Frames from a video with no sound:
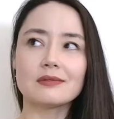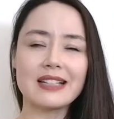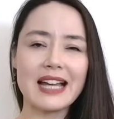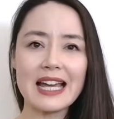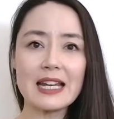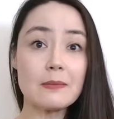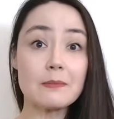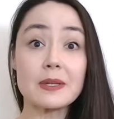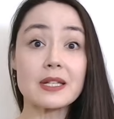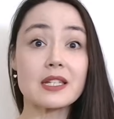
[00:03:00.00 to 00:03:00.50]

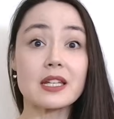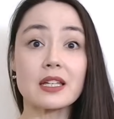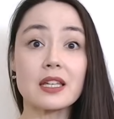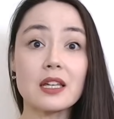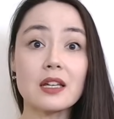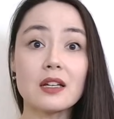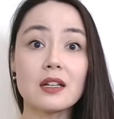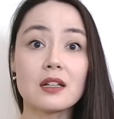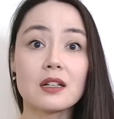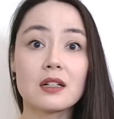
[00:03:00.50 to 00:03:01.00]
hadn't been
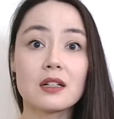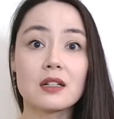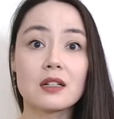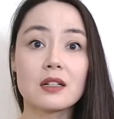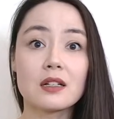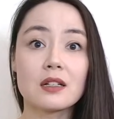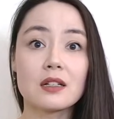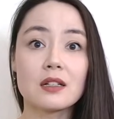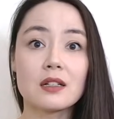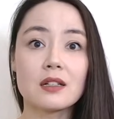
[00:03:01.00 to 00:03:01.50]
ticking.
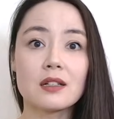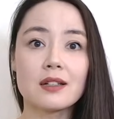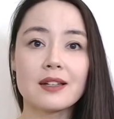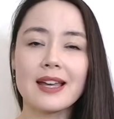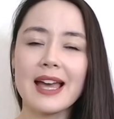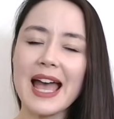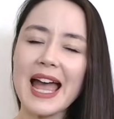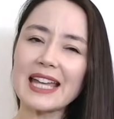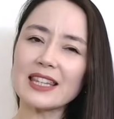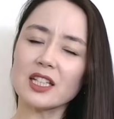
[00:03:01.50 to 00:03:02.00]

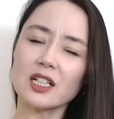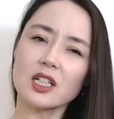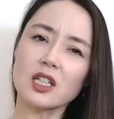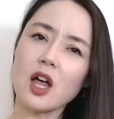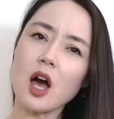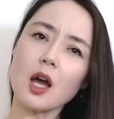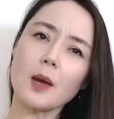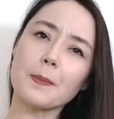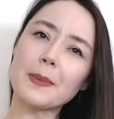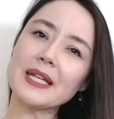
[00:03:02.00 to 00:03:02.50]
Had the
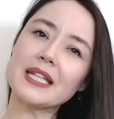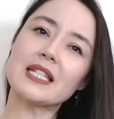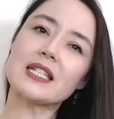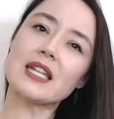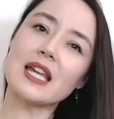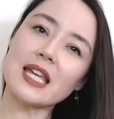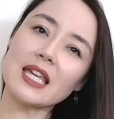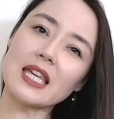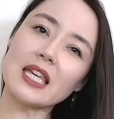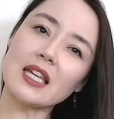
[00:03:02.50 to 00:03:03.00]
clock been
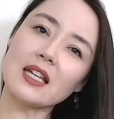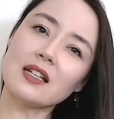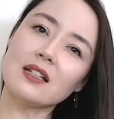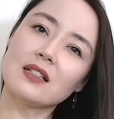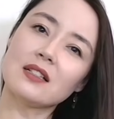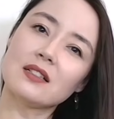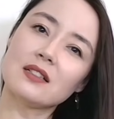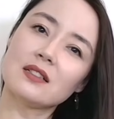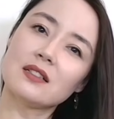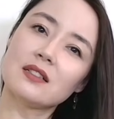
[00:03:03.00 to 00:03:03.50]

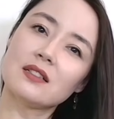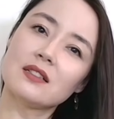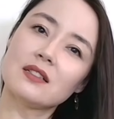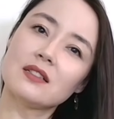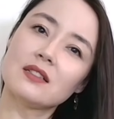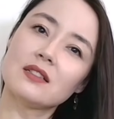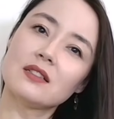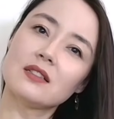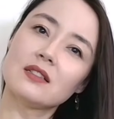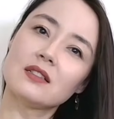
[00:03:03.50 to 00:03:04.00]

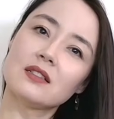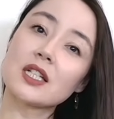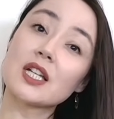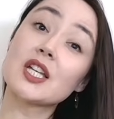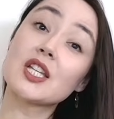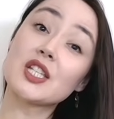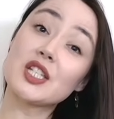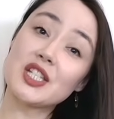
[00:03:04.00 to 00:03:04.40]
ticking?